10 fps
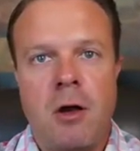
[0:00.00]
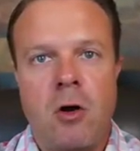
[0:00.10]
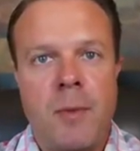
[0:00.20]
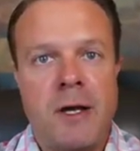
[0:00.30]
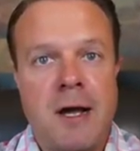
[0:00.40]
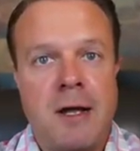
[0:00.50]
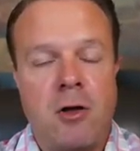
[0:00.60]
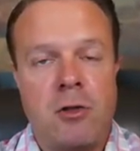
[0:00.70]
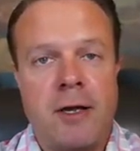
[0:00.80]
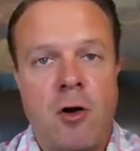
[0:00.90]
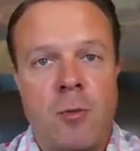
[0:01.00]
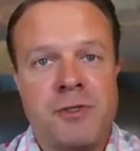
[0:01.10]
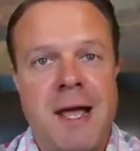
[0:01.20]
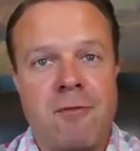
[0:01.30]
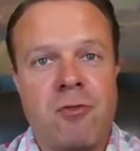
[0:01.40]
oh my God, like
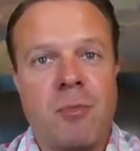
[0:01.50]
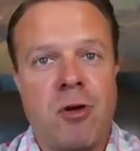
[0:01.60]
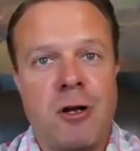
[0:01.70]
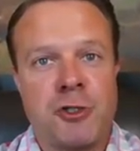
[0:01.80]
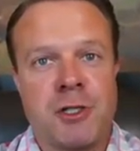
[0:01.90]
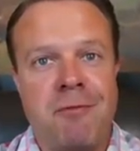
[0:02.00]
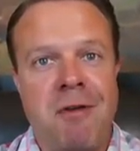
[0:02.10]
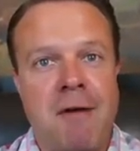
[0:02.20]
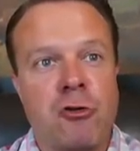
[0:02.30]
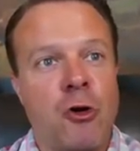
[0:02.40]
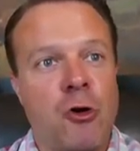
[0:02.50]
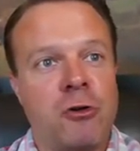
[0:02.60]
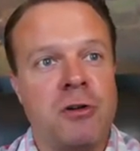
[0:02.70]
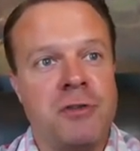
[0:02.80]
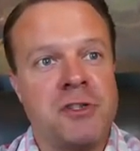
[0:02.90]
almost every project I've ever
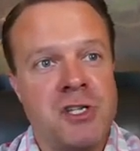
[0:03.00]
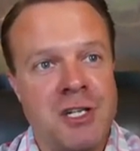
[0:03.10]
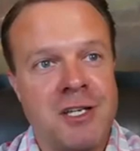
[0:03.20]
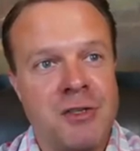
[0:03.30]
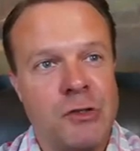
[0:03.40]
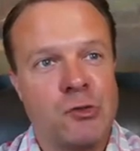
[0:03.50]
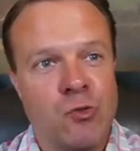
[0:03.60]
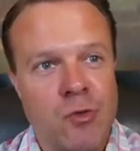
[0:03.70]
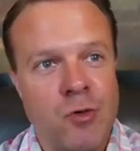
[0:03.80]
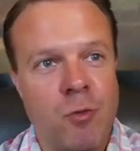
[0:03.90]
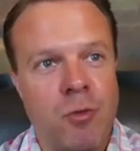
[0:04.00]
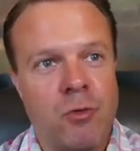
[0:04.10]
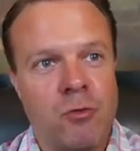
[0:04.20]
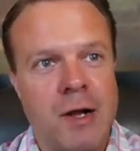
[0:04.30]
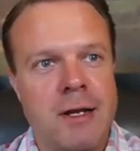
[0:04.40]
heard of is sitting in this room,
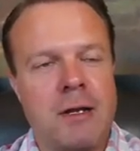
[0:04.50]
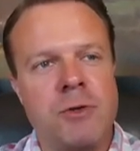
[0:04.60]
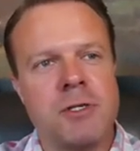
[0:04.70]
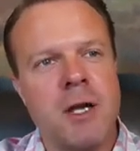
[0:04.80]
right? And it was